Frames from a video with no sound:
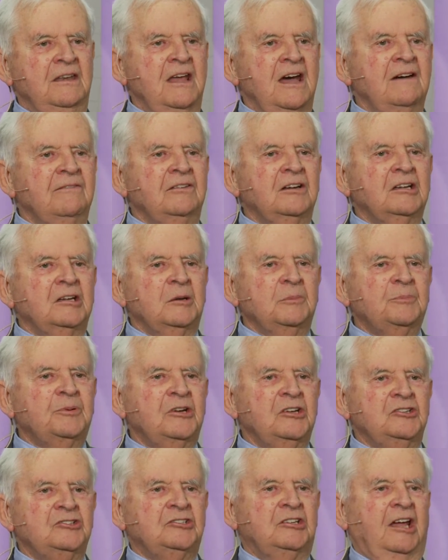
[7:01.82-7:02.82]
never
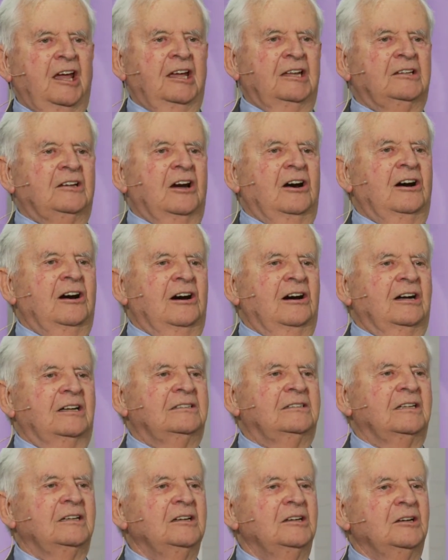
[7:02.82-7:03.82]
appreciate
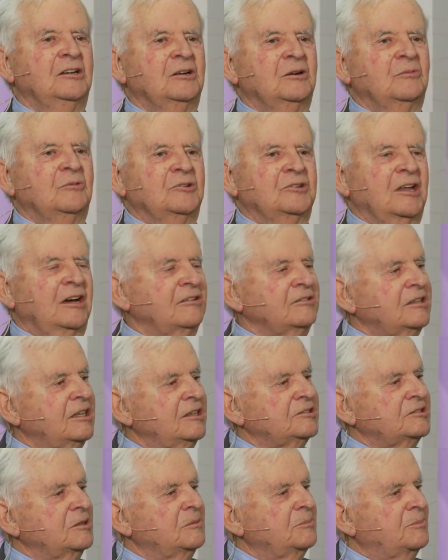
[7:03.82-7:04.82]
God without
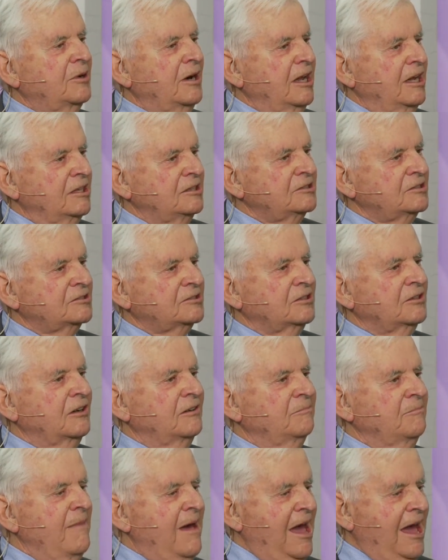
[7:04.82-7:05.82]
his embrace
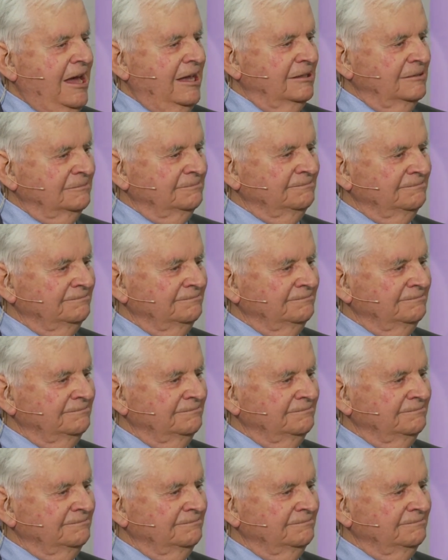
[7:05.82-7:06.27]
of man.